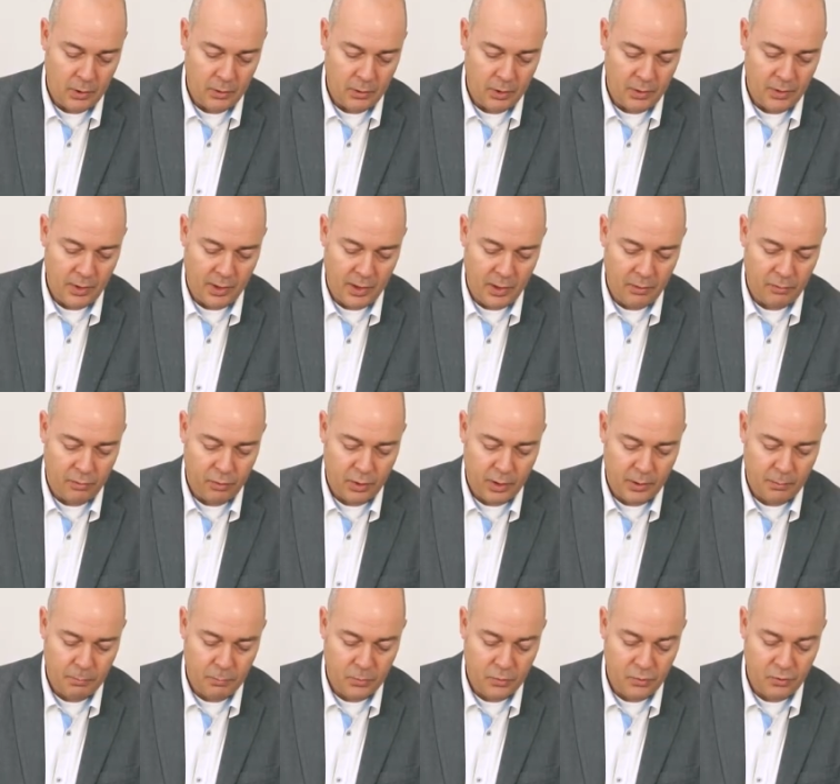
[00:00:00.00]
The
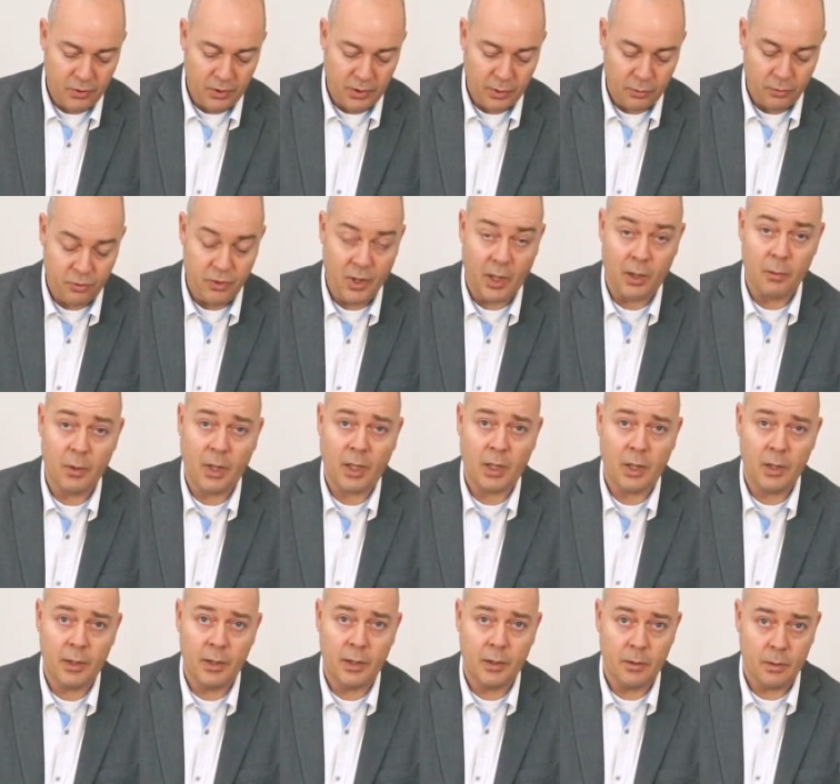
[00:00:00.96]
diaphragm seals
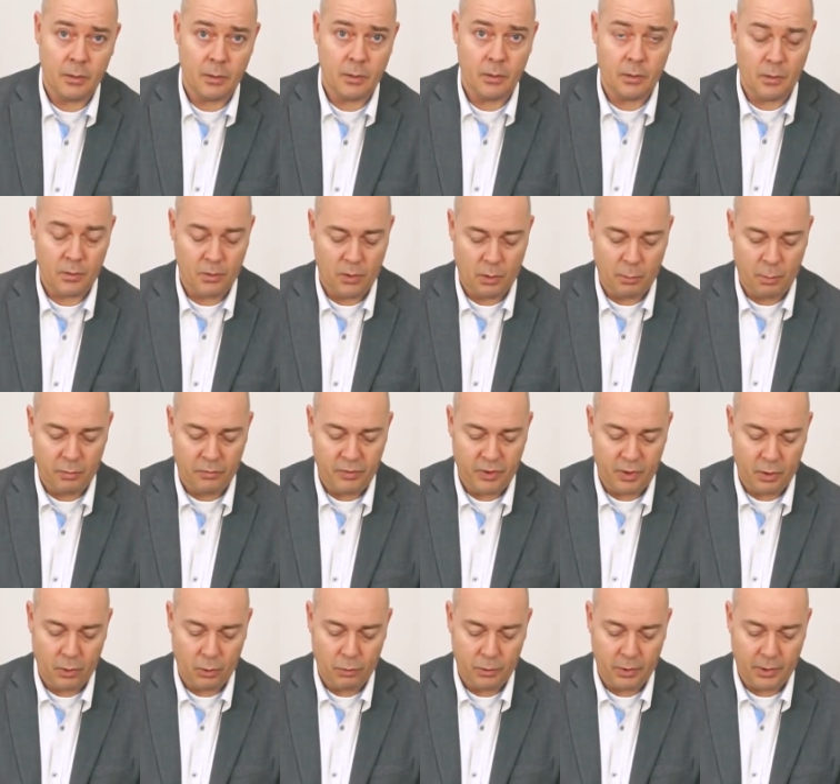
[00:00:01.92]
directly on top of
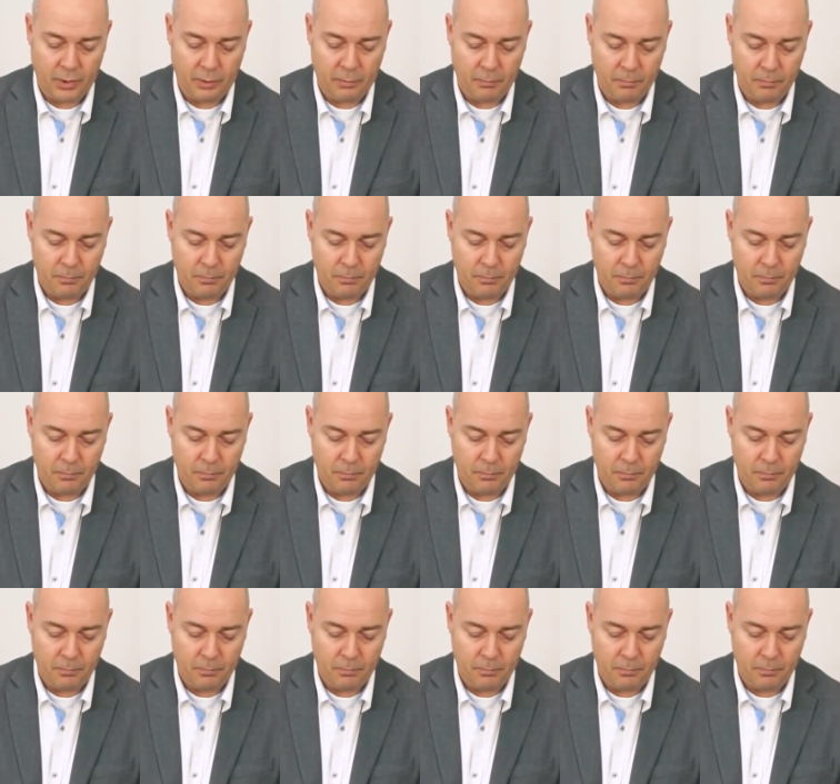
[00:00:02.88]
the o-ring.